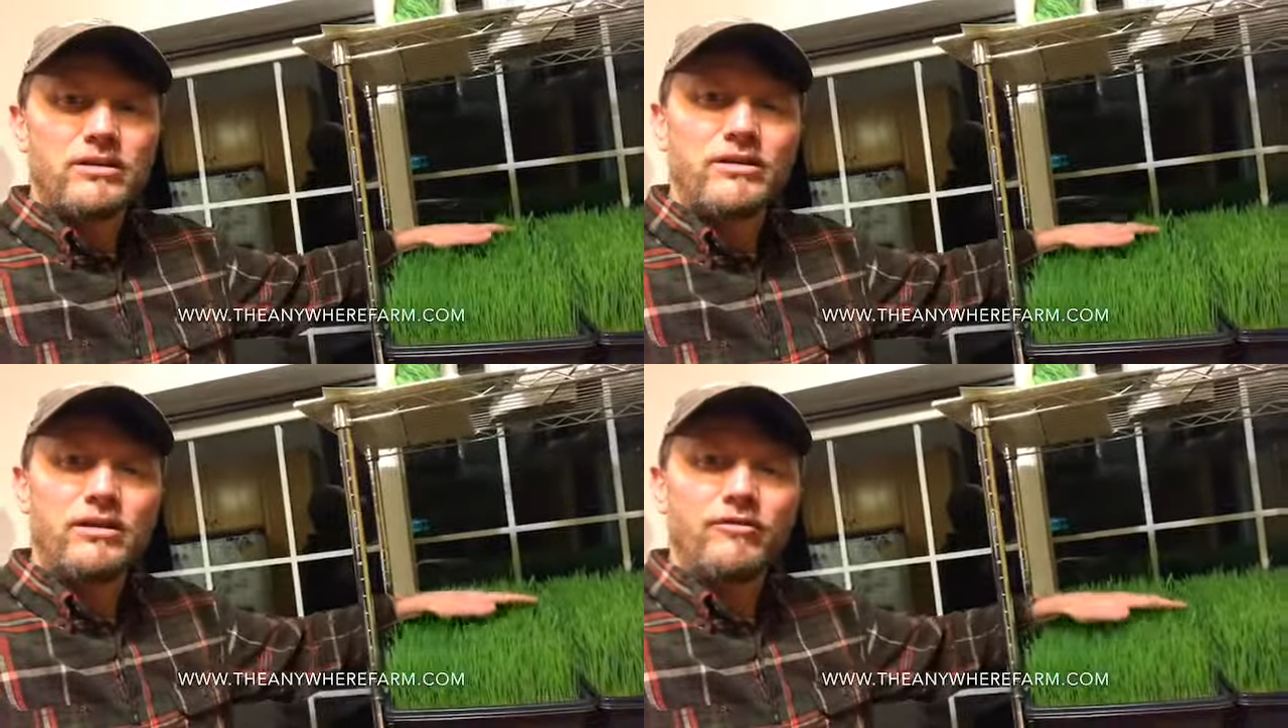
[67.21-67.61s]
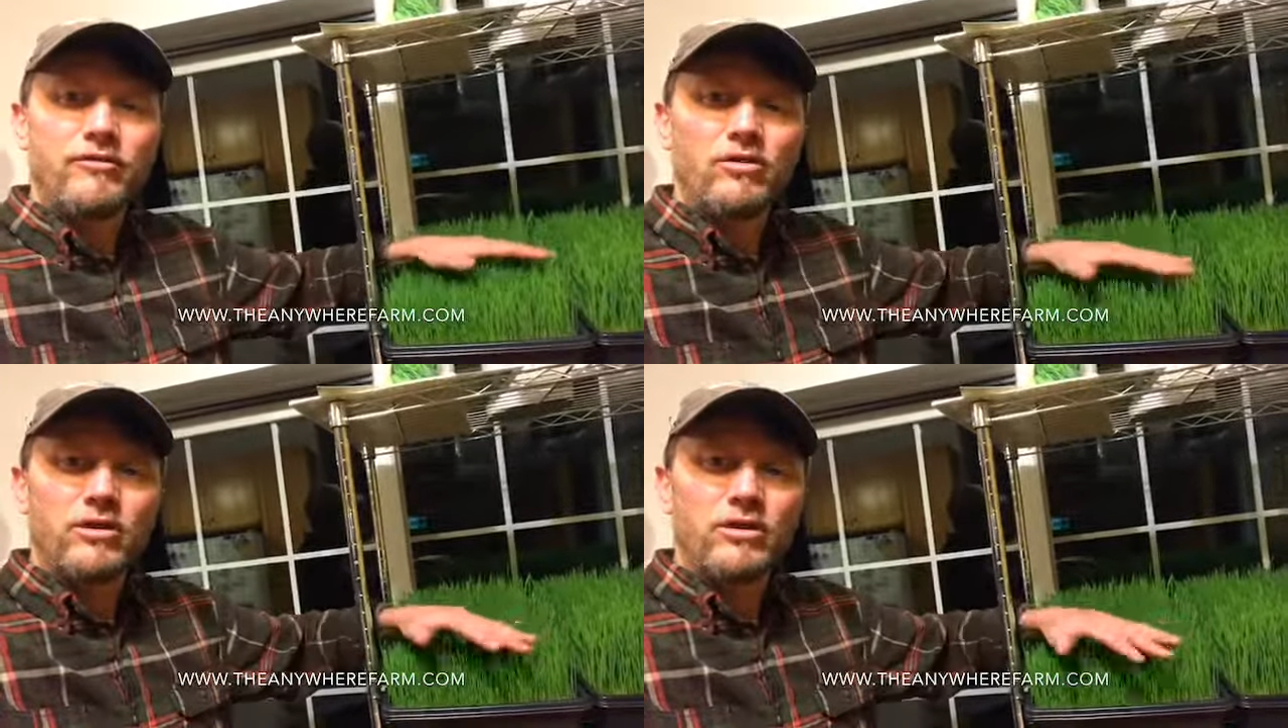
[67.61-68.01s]

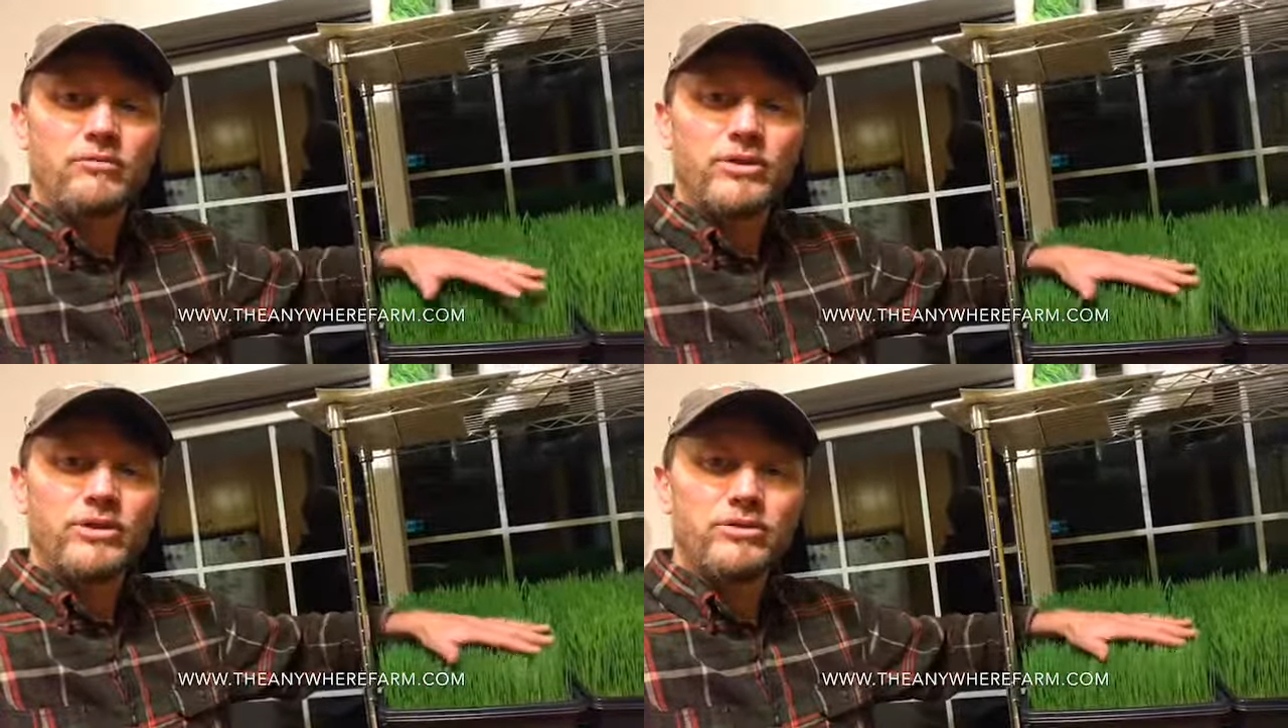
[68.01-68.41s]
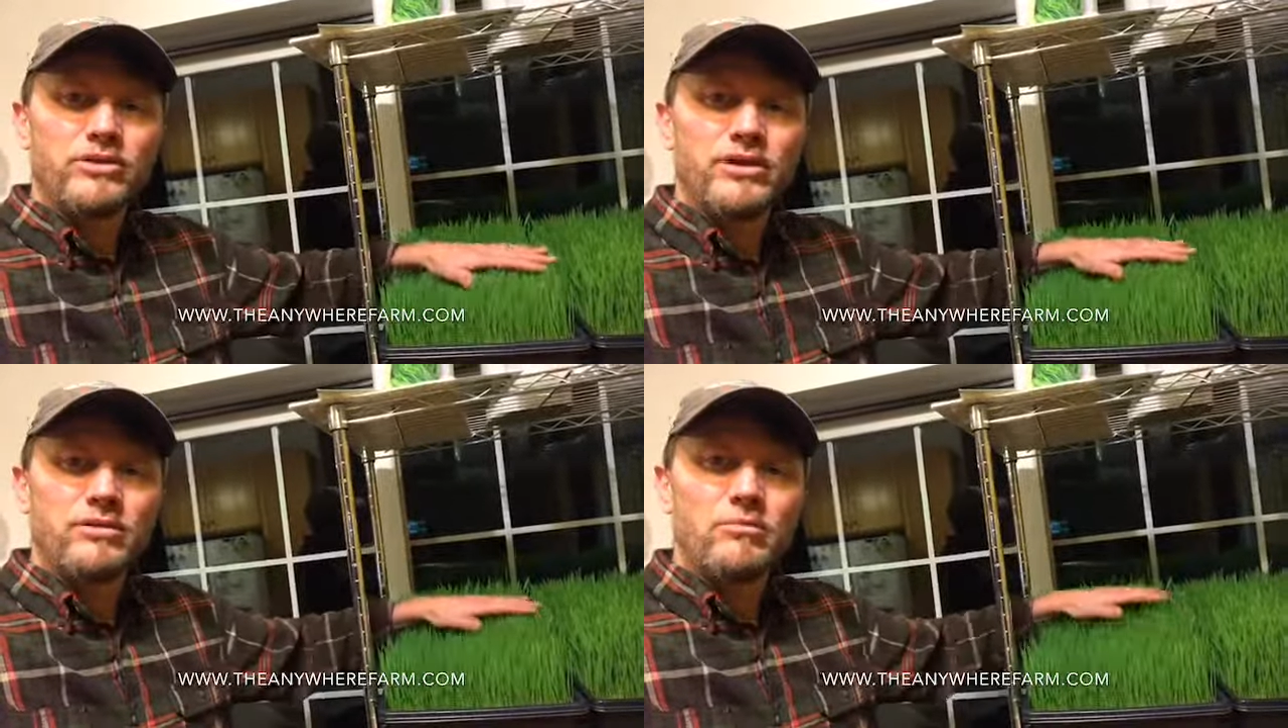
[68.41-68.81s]
therefore
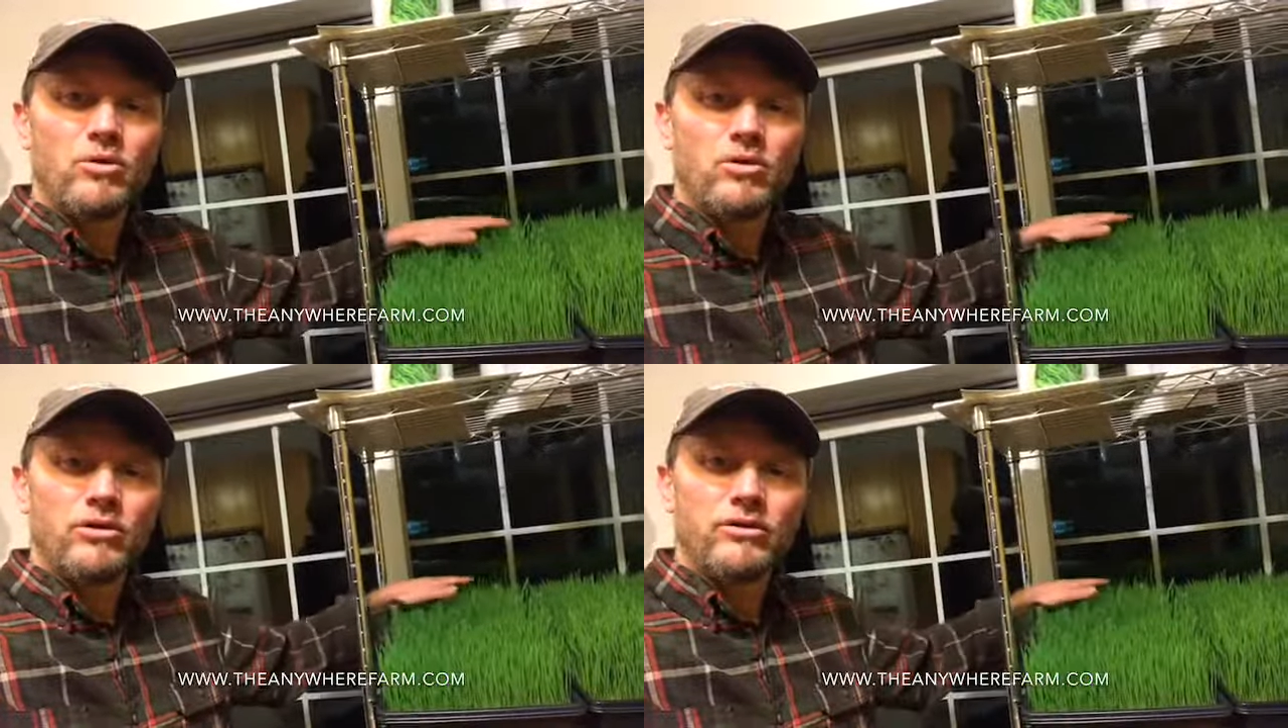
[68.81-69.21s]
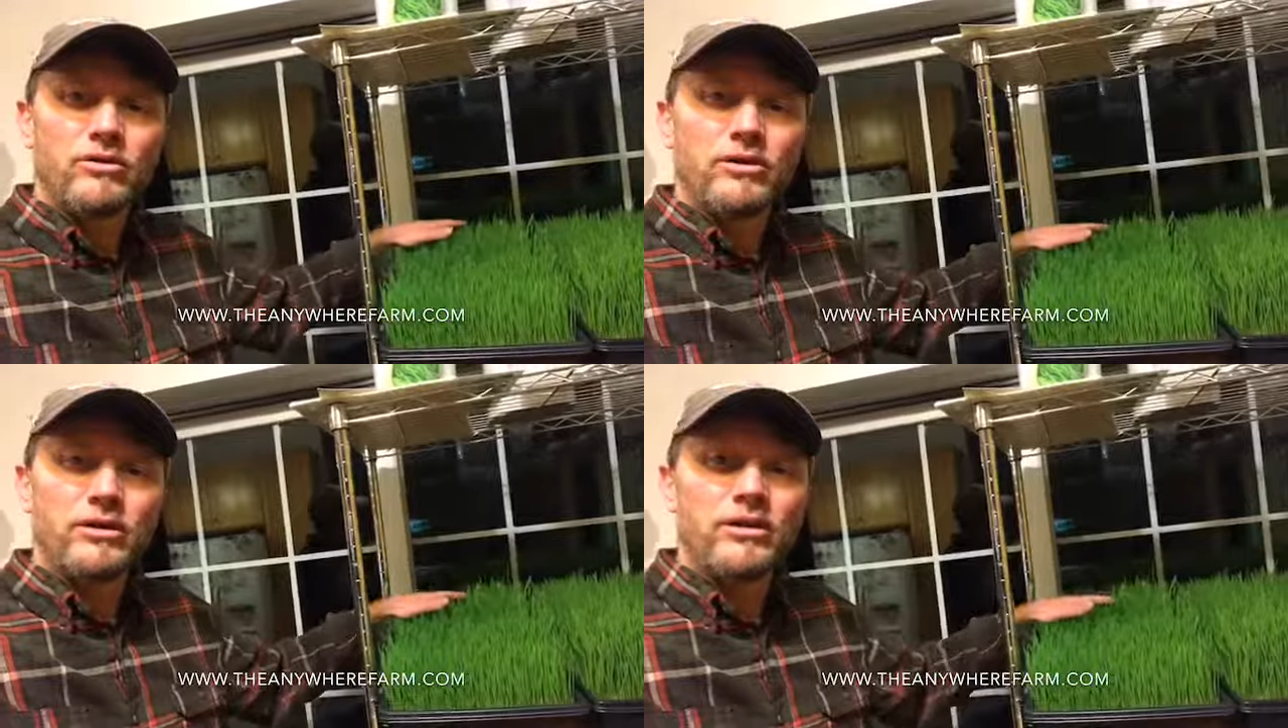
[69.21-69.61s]
reducing the mold
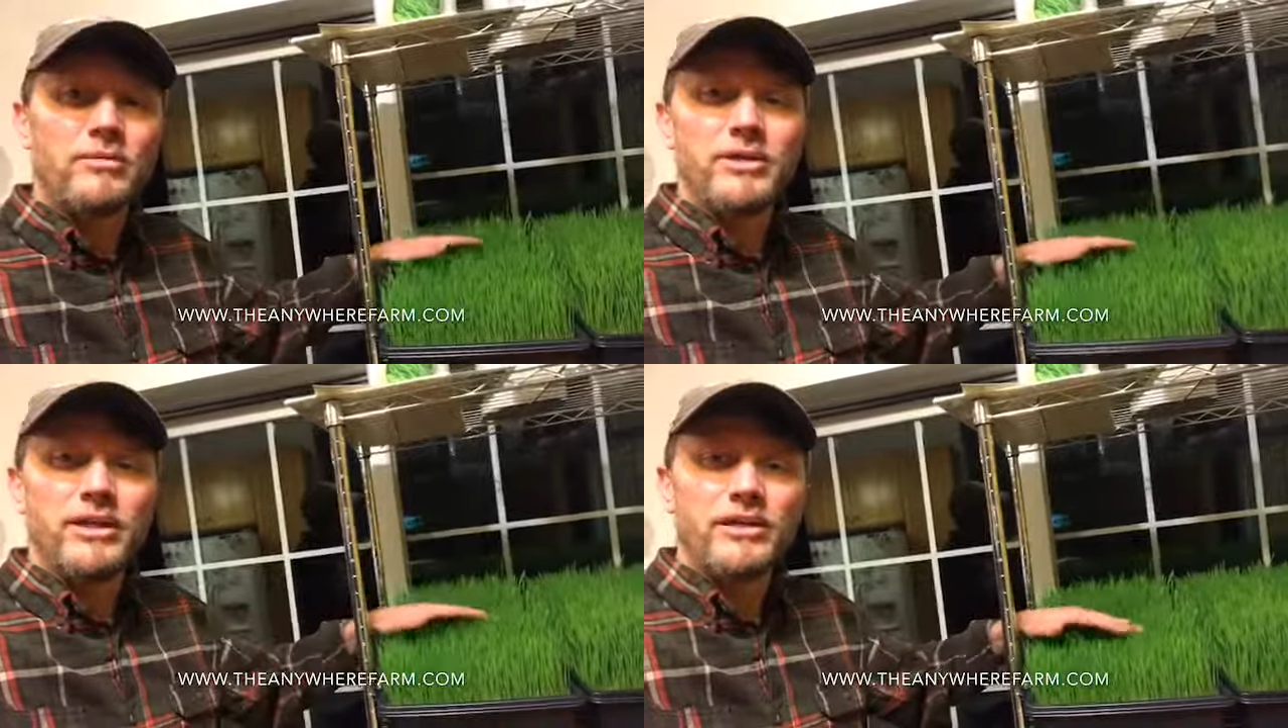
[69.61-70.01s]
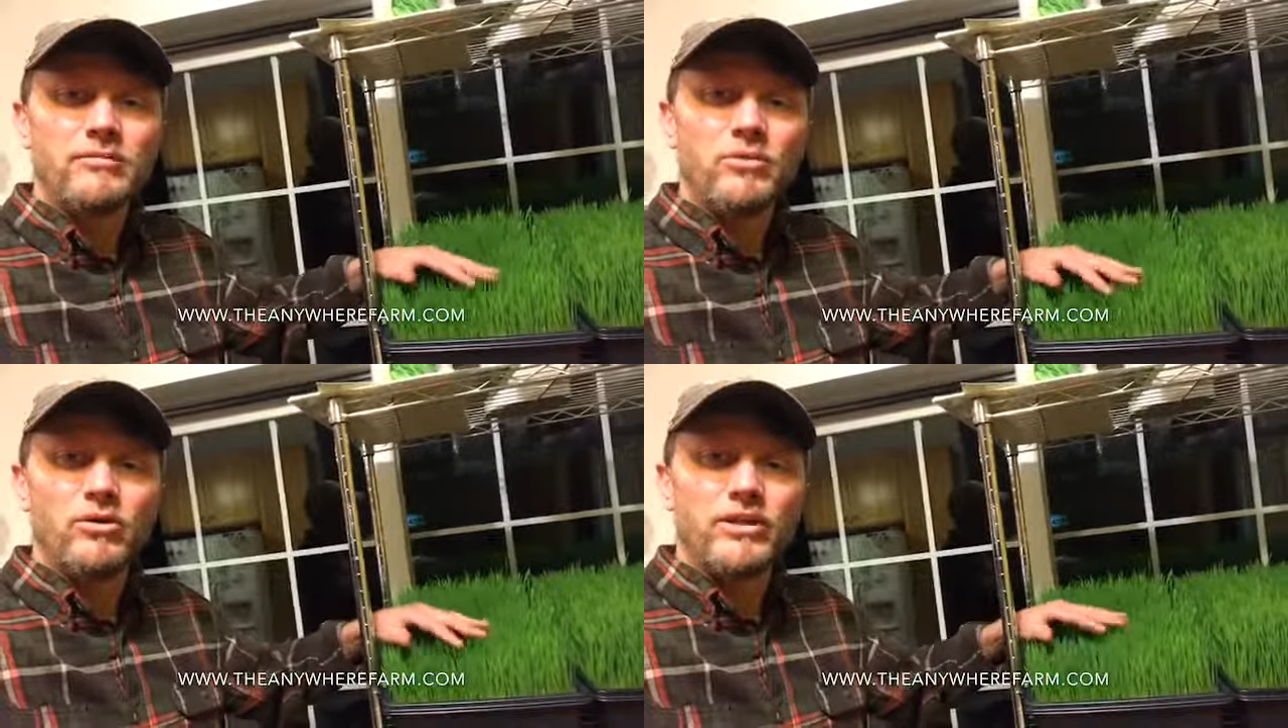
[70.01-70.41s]
or eliminating
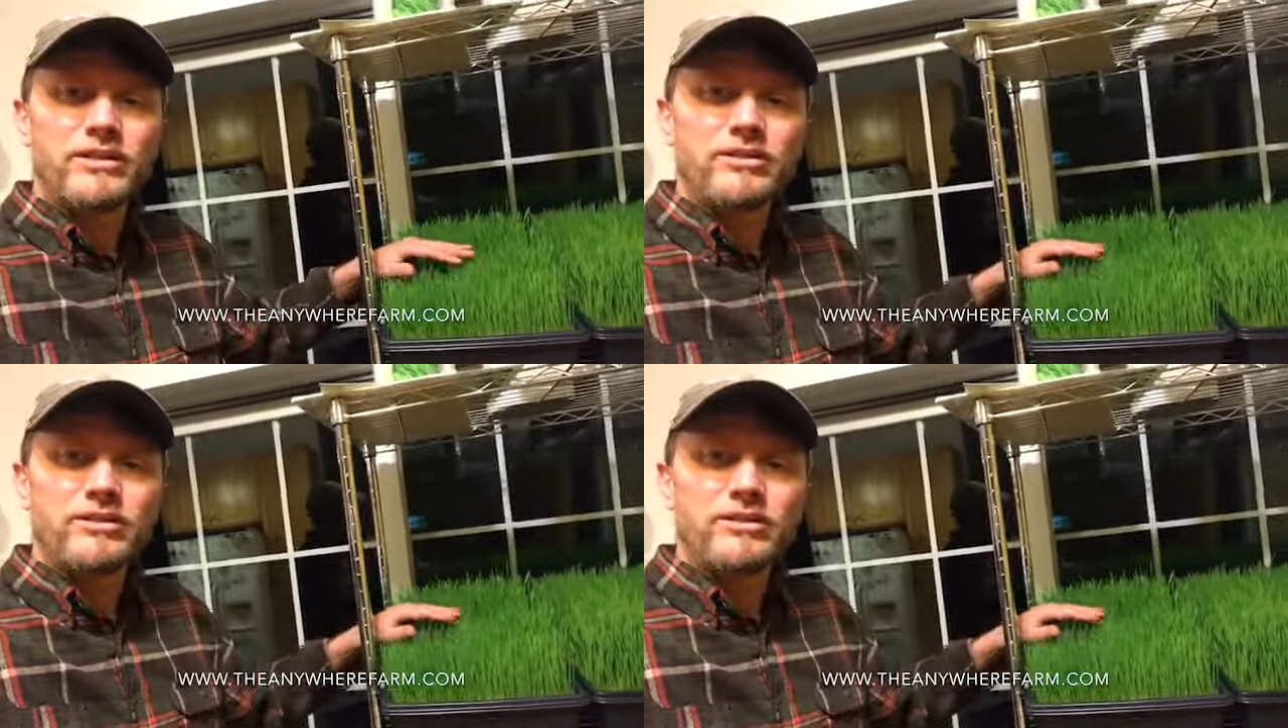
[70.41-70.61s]
the mold that